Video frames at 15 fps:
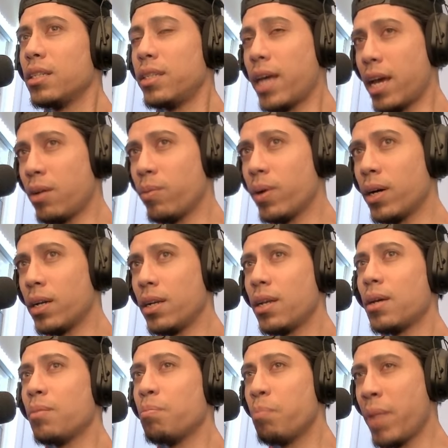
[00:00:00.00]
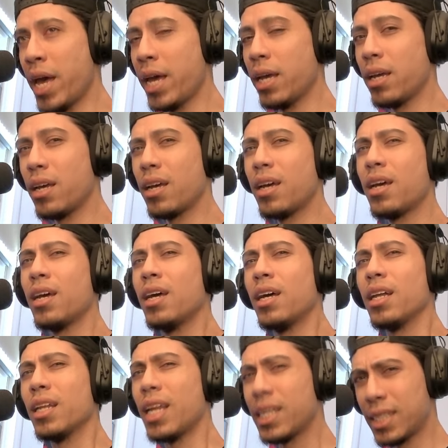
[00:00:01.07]
Day one, May.
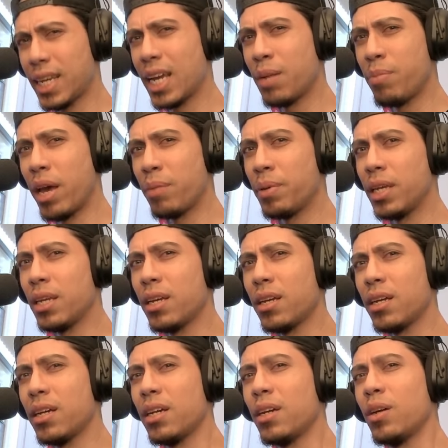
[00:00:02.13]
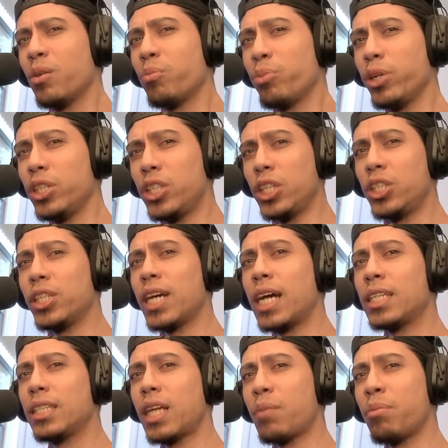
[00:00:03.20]
Let's get it, baby. Appreciate you
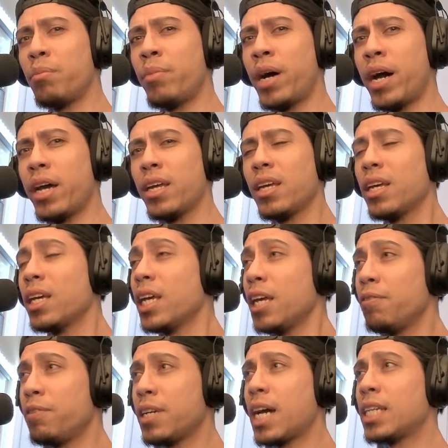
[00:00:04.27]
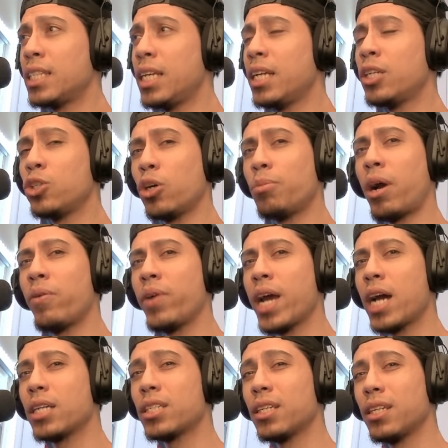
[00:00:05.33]
guys stopping by. If you guys did enjoy my
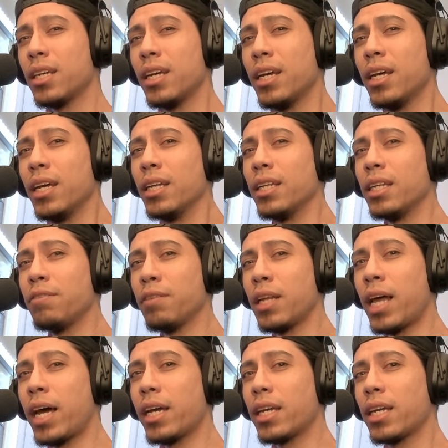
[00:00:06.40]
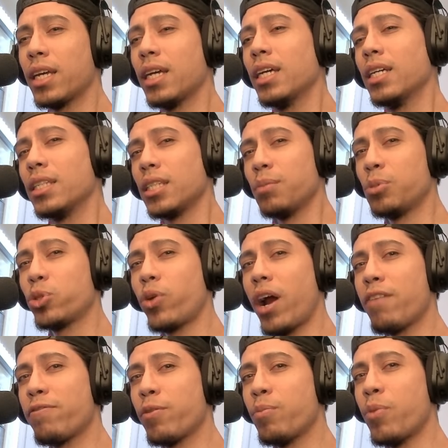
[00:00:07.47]
reaction, leave a like,
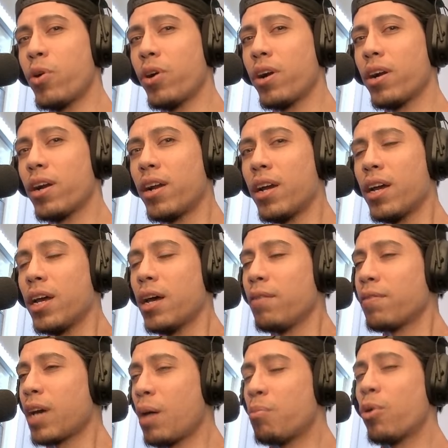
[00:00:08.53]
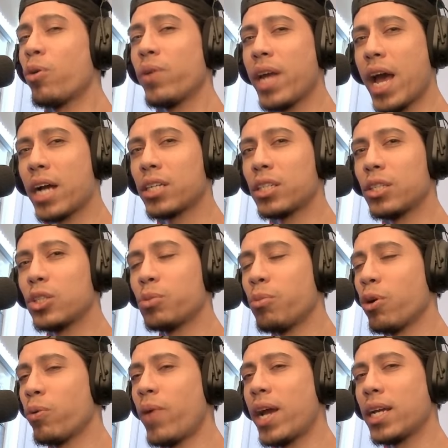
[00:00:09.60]
subscribe for more. I've got more reactions,
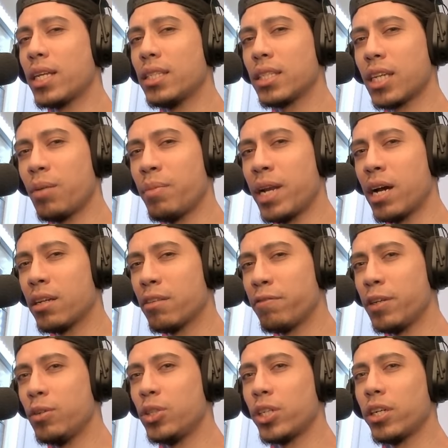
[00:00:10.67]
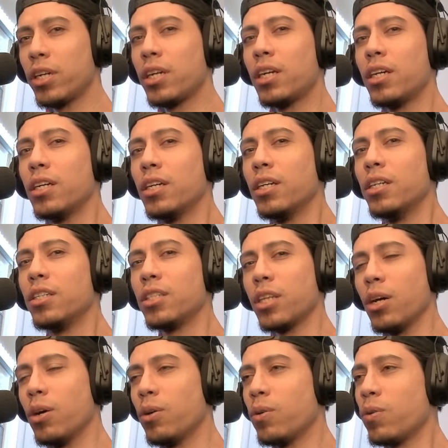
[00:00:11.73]
more rankings coming out in the future.
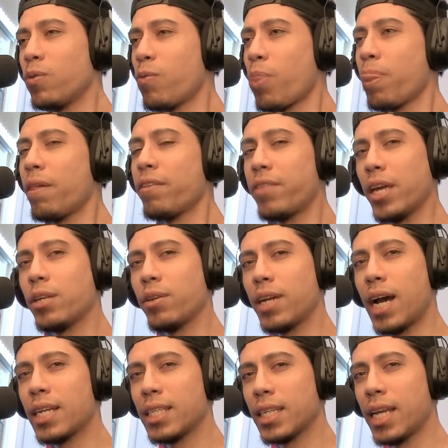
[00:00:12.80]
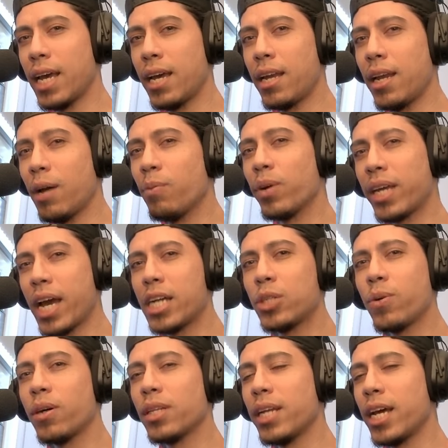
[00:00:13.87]
So thank you guys again, and we'll catch
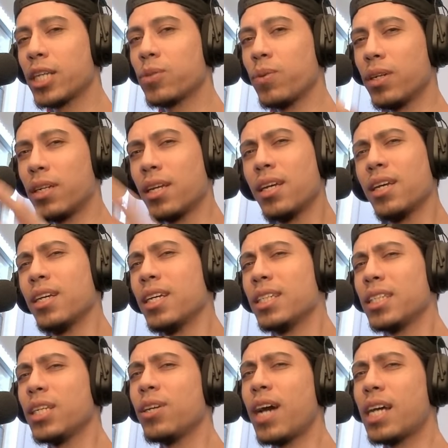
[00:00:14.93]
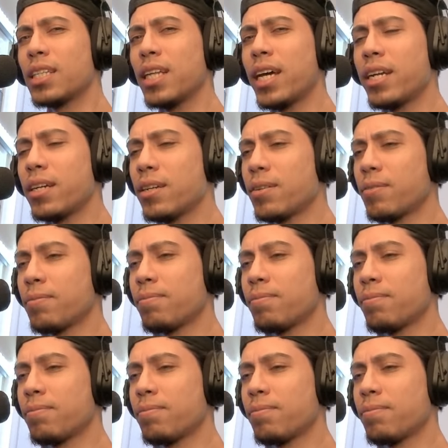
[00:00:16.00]
you on the next one. See you guys later.